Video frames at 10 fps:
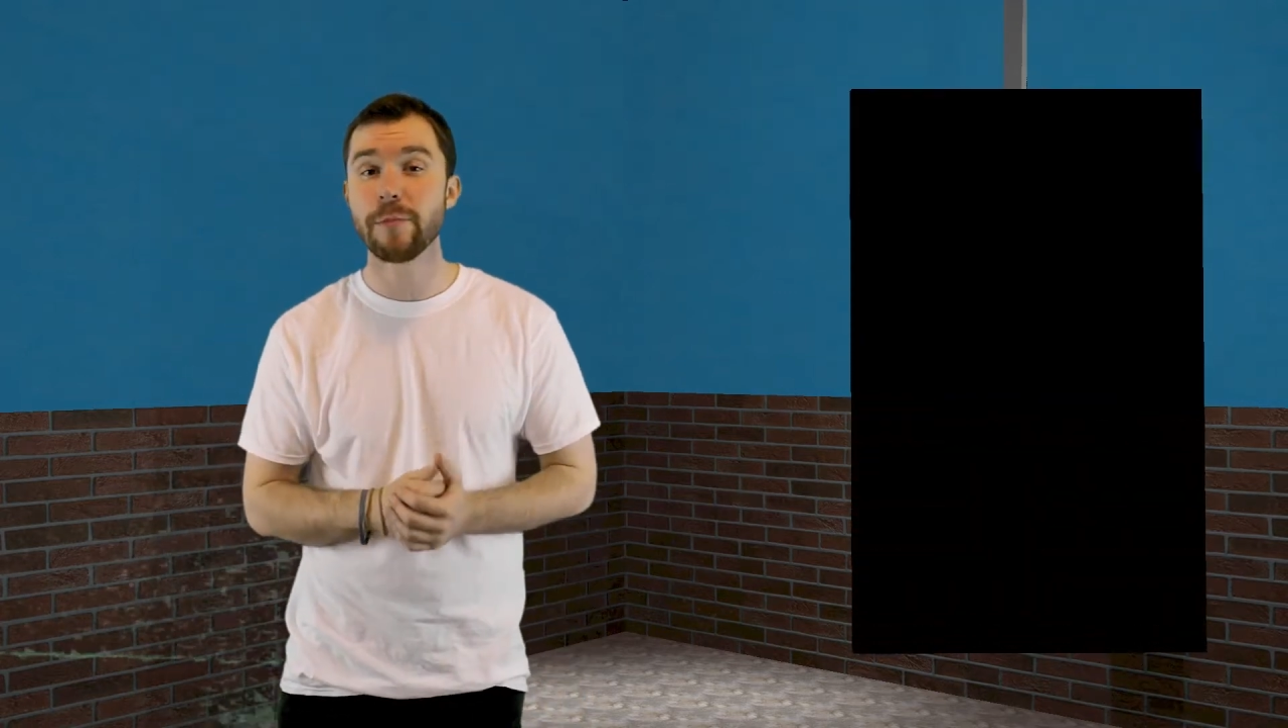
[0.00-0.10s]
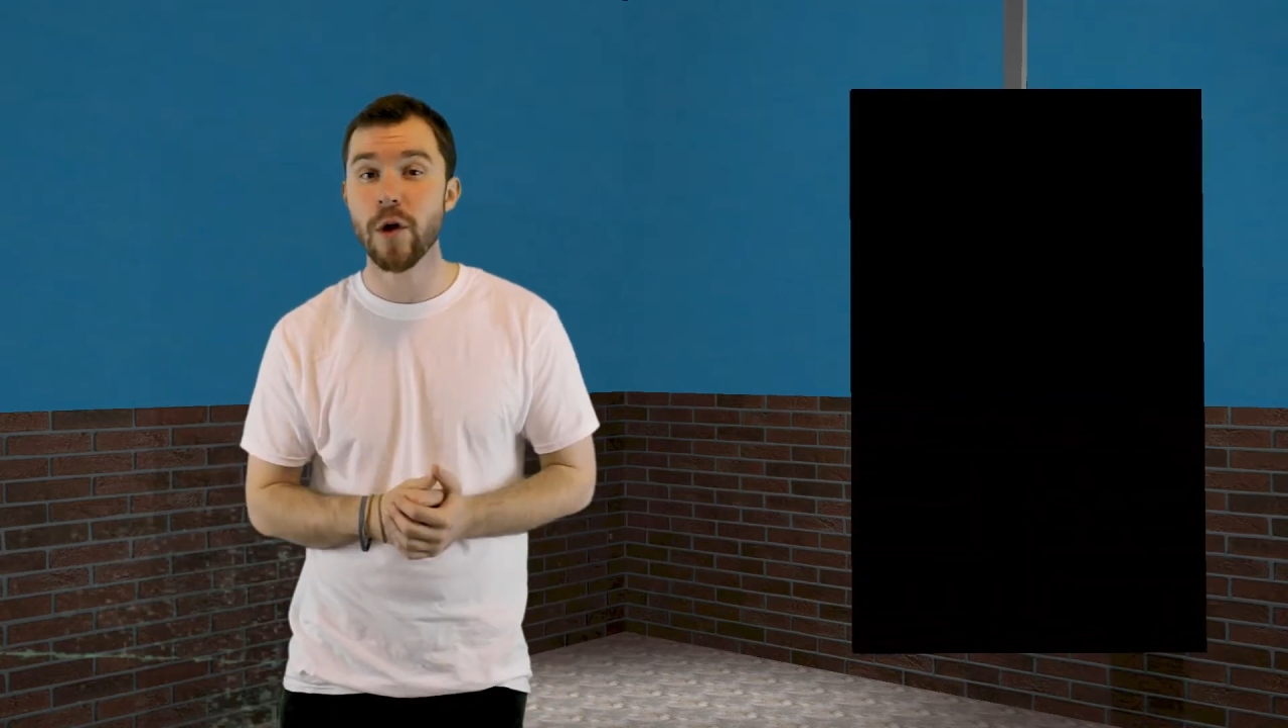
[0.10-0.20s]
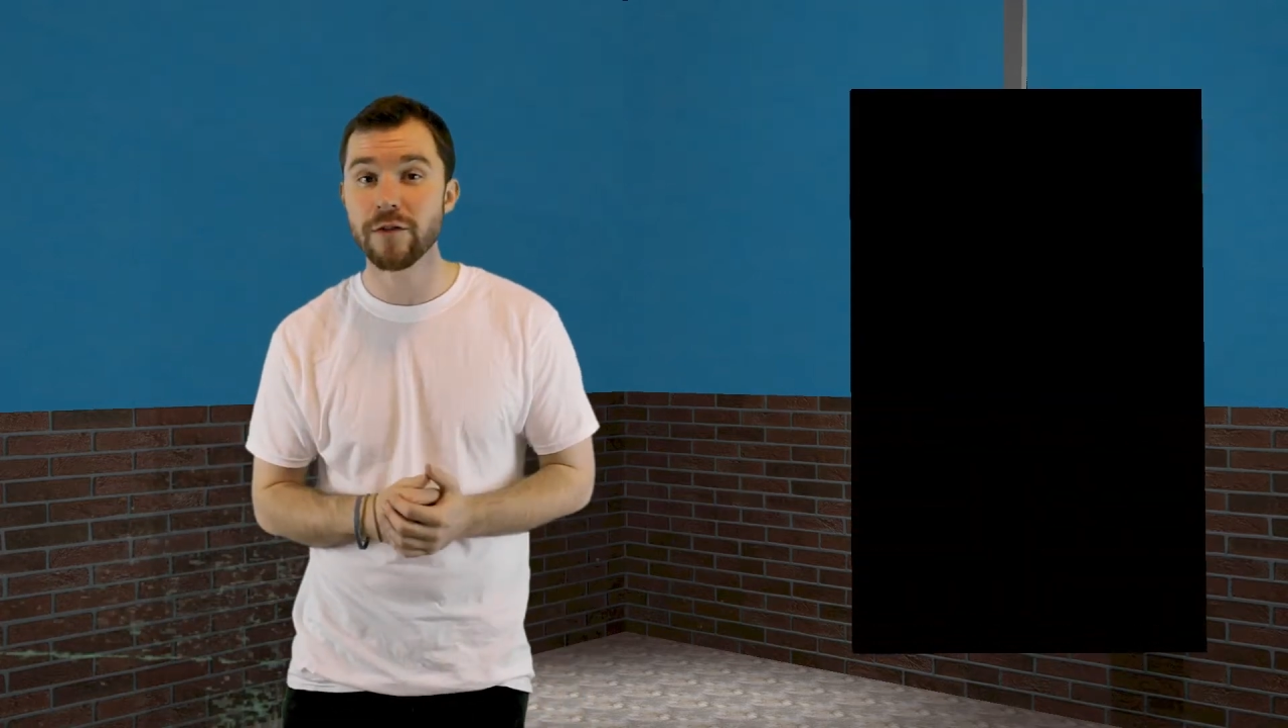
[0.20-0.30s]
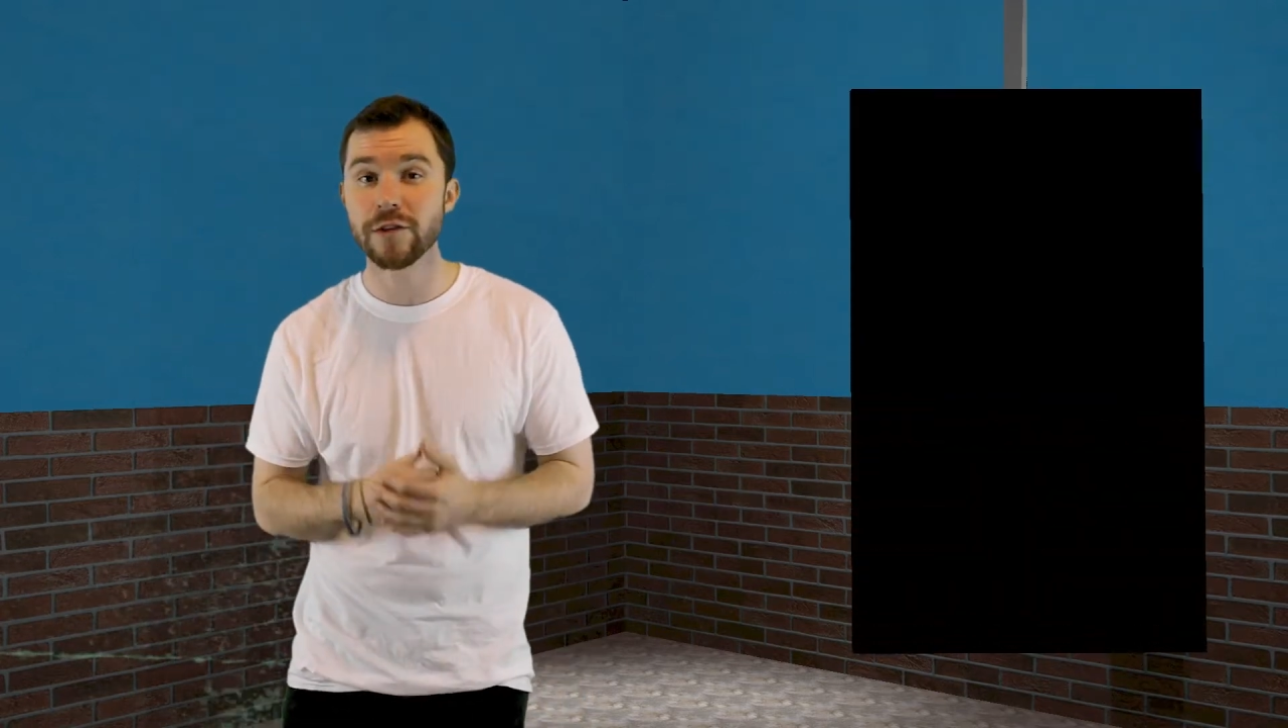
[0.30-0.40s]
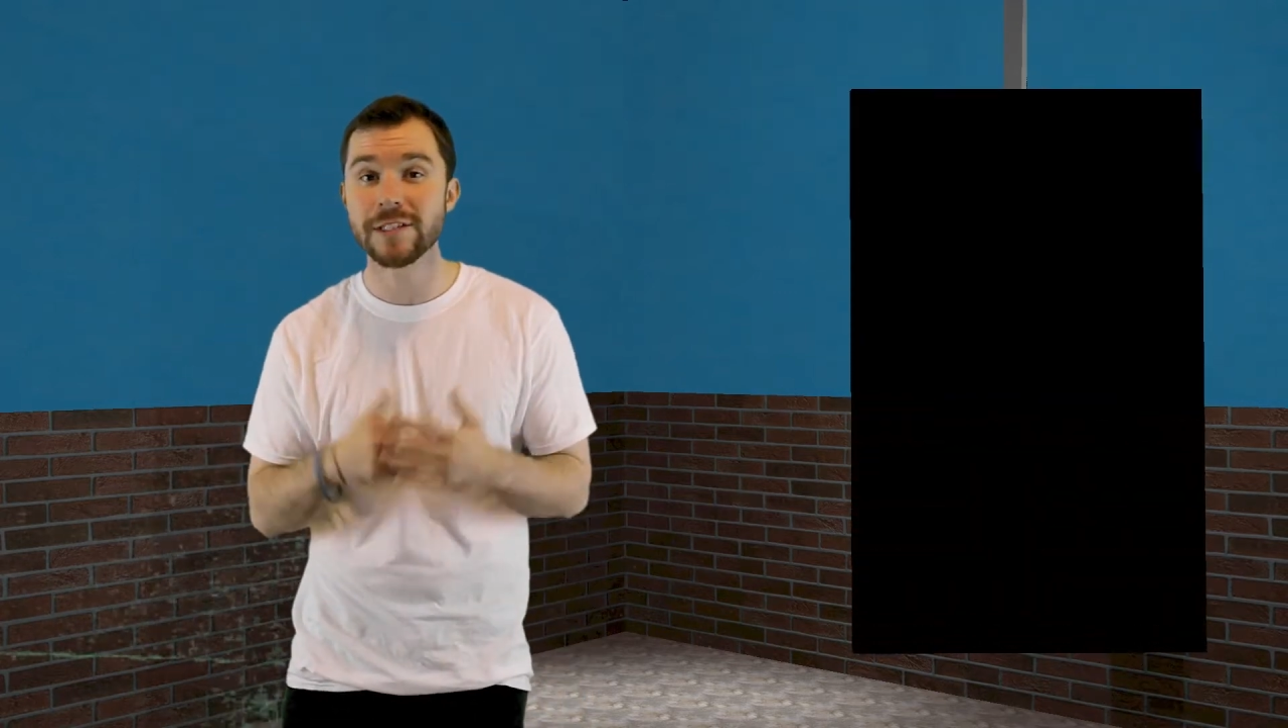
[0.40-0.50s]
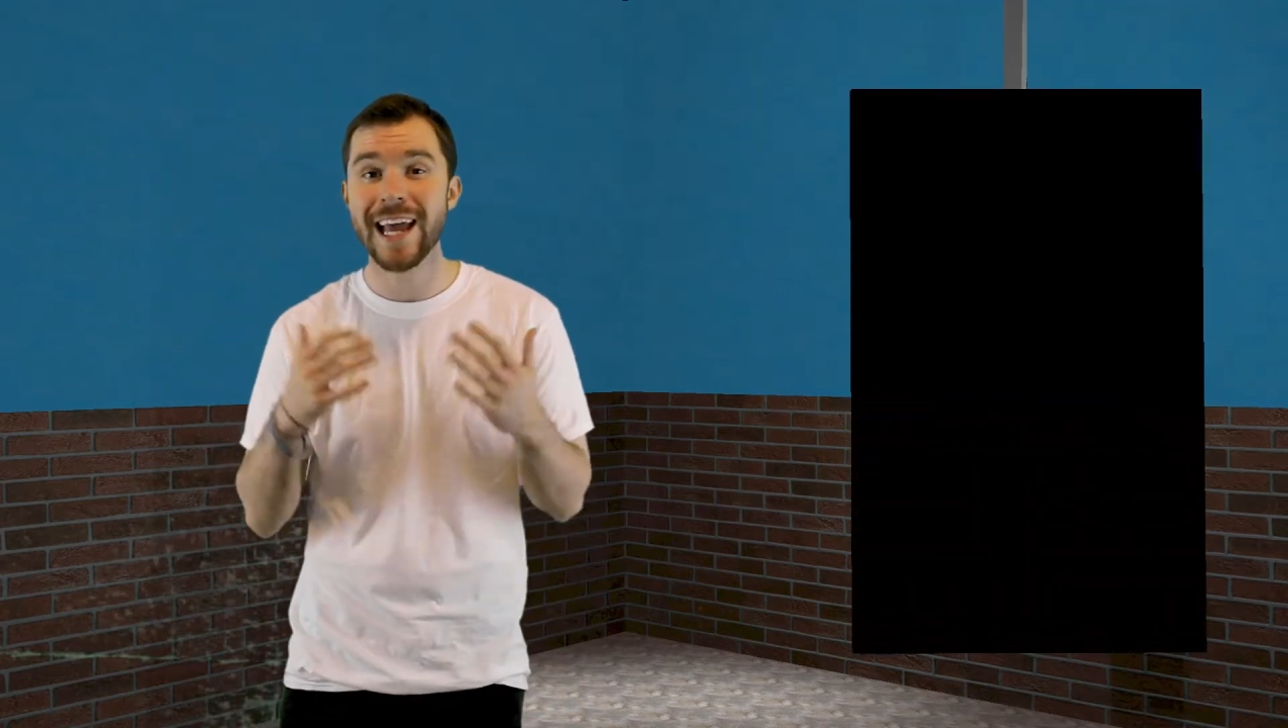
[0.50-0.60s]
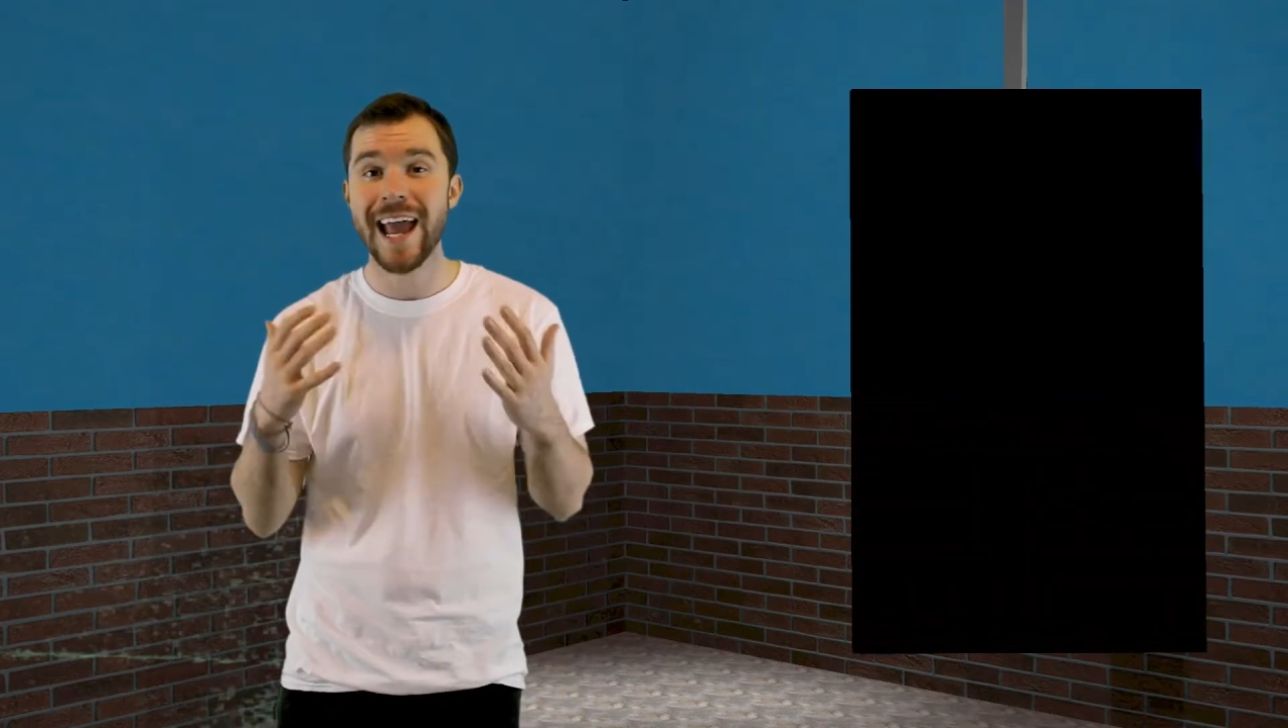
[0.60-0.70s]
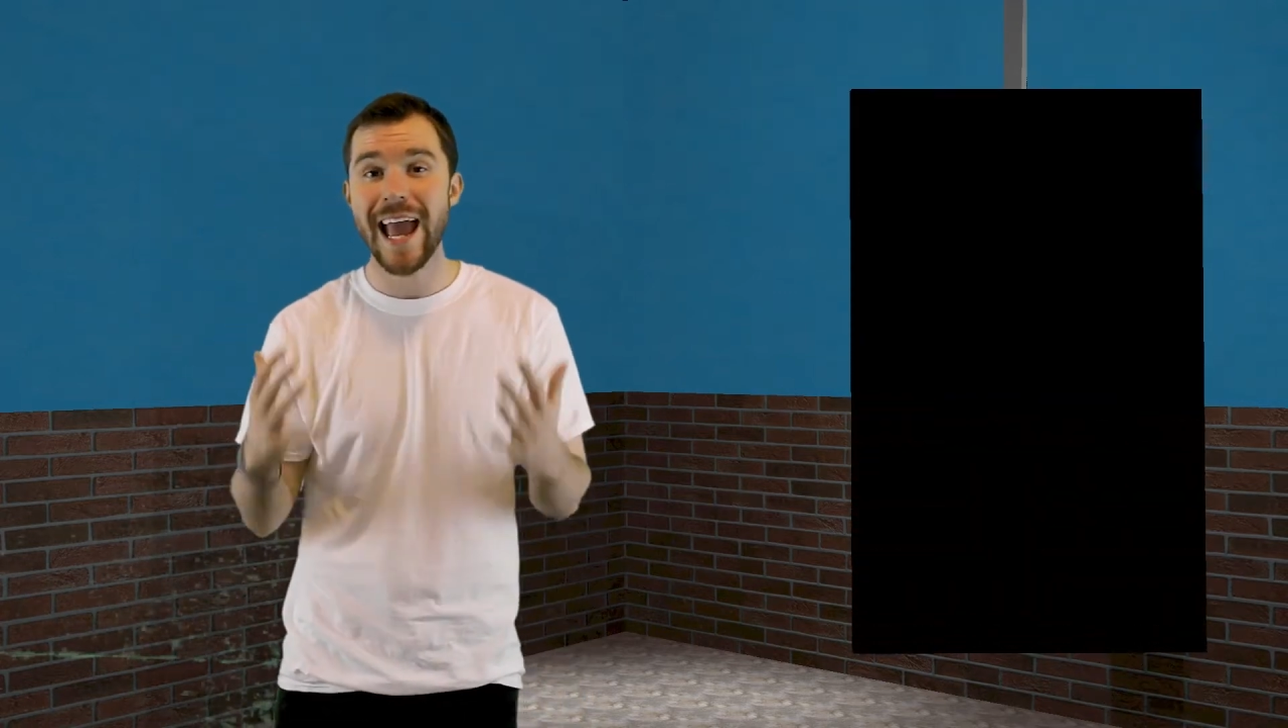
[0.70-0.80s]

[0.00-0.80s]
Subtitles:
Marvel's